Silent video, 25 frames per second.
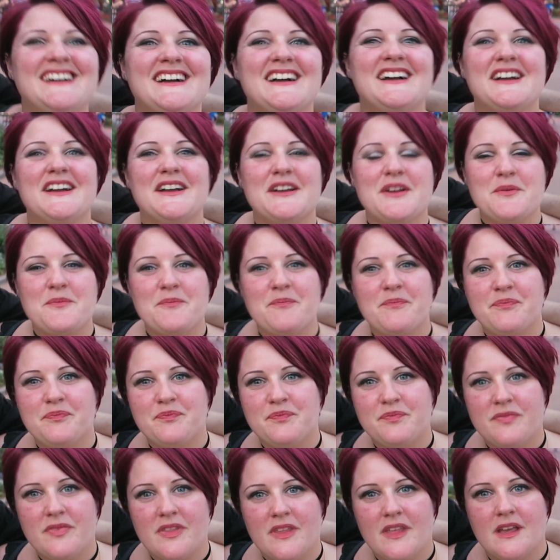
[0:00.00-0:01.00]

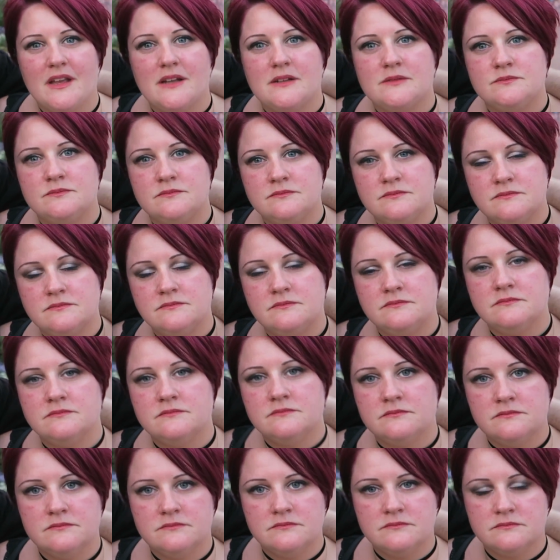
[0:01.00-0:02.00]

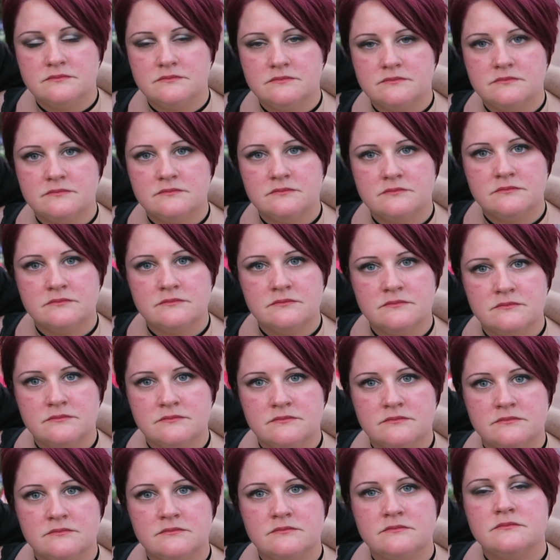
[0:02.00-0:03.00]

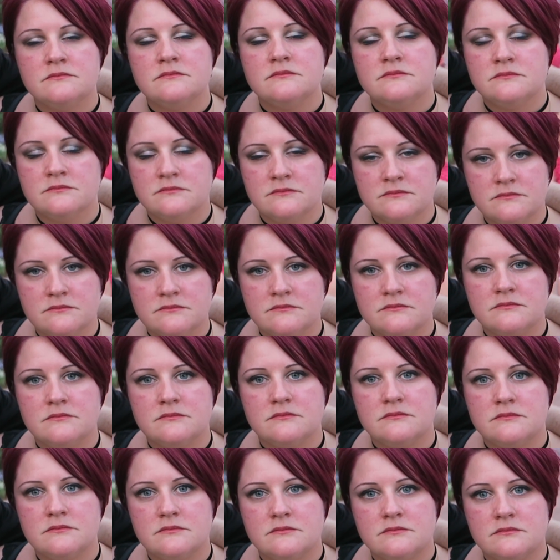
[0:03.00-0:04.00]

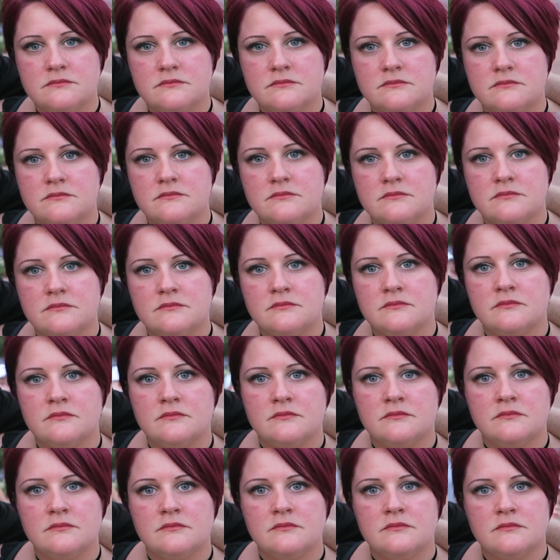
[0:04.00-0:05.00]

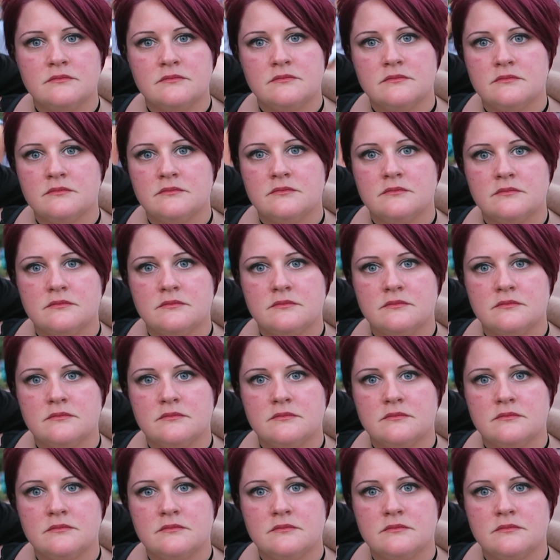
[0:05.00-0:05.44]
[no speech]